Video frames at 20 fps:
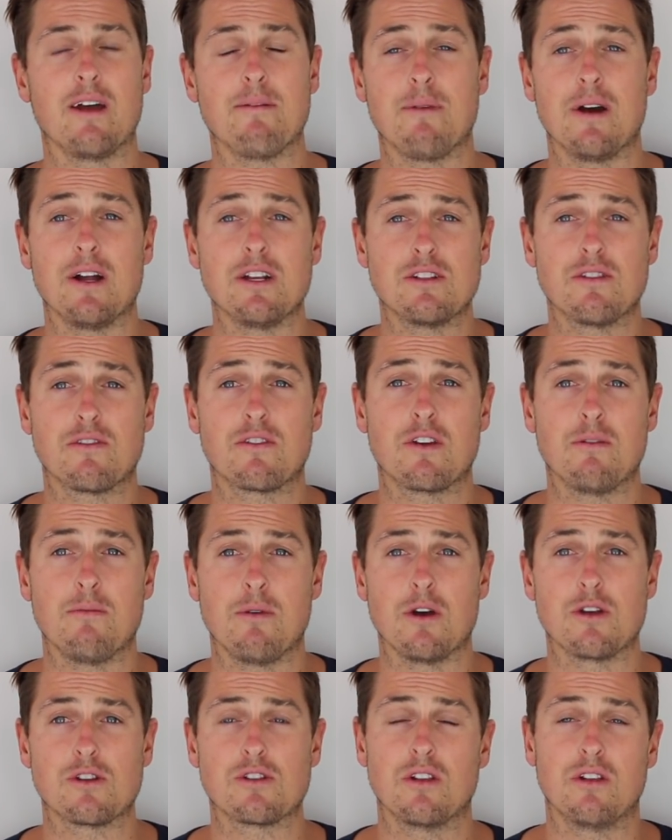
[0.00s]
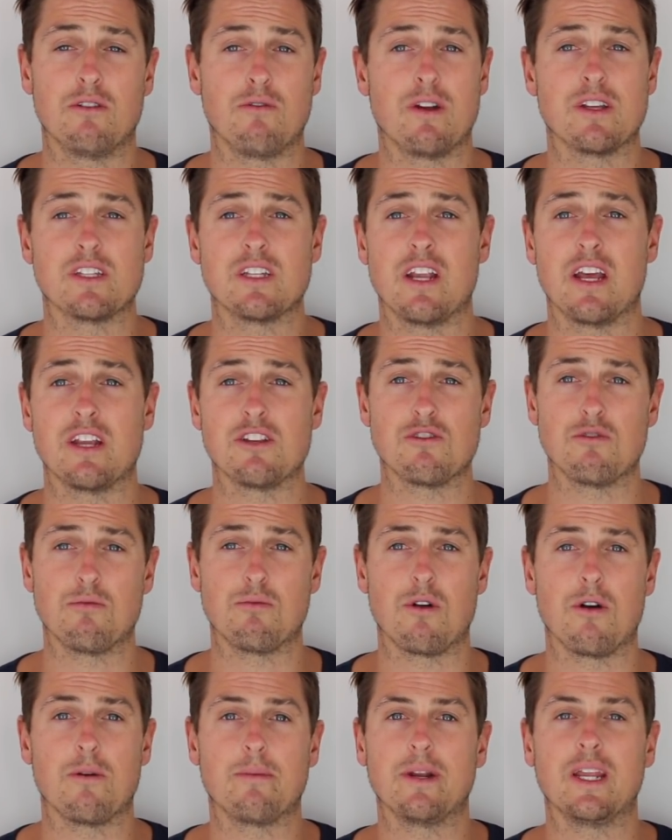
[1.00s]
a bunch of commercial and residential
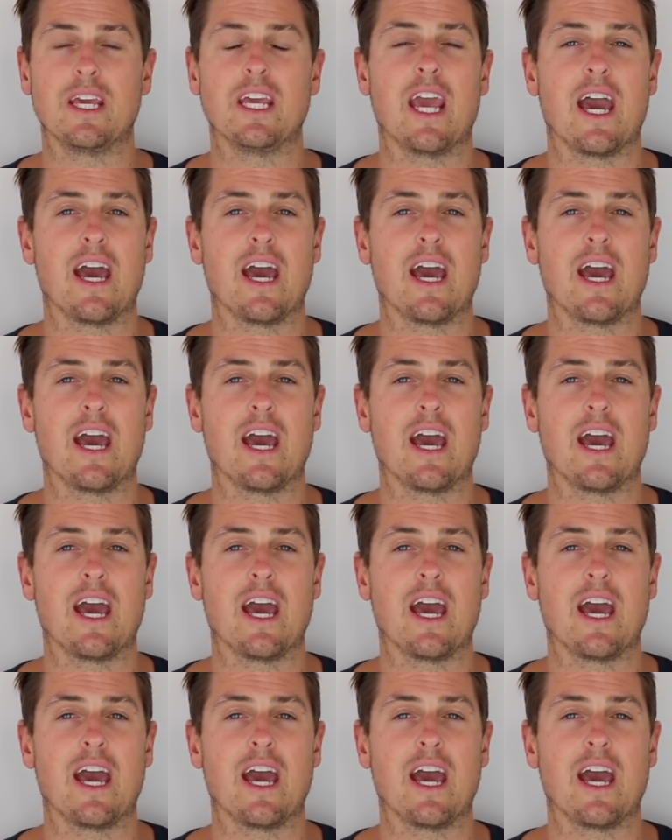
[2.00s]
property,